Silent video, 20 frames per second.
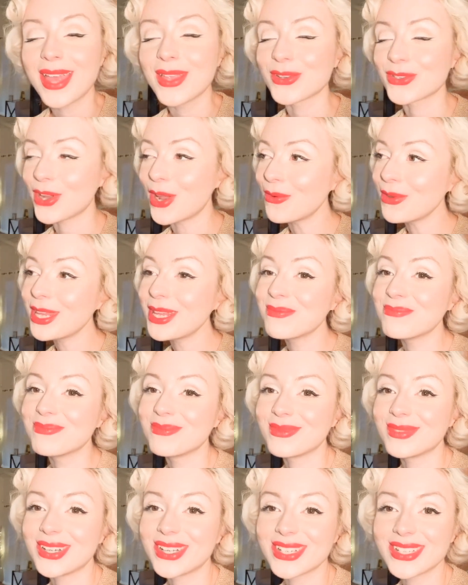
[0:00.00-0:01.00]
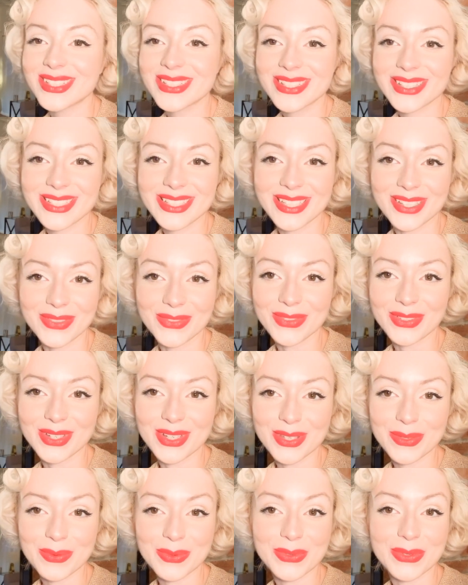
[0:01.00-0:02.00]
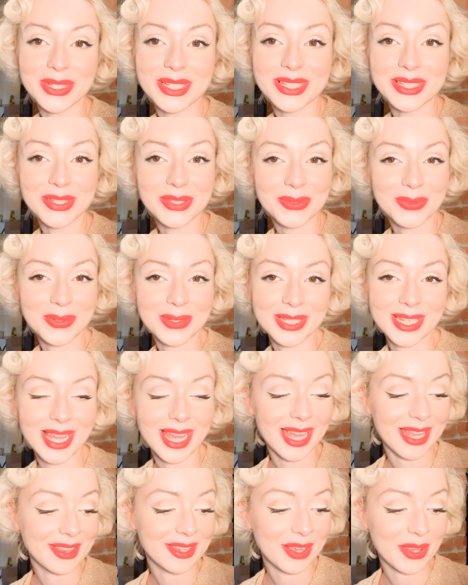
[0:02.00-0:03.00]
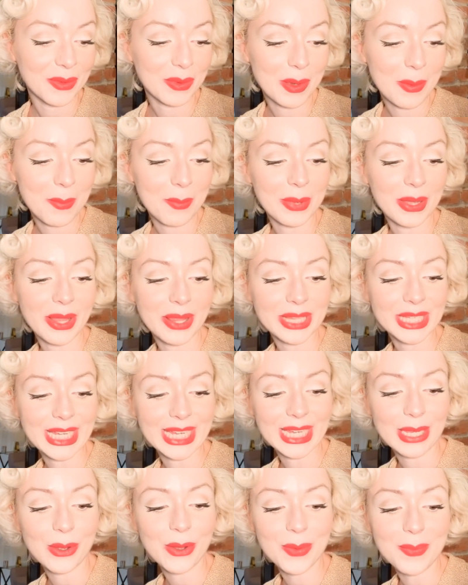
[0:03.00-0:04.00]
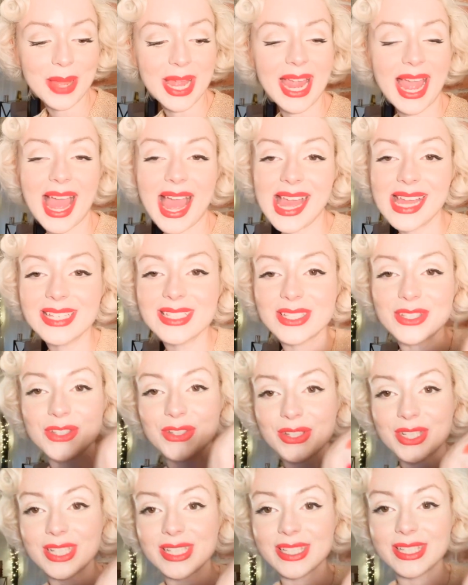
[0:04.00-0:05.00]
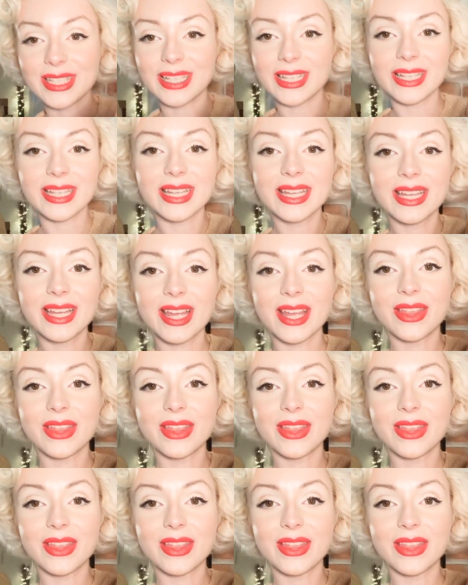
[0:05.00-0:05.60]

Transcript: There's not really much difference between this one and the other one, but like on my hand, as you can see,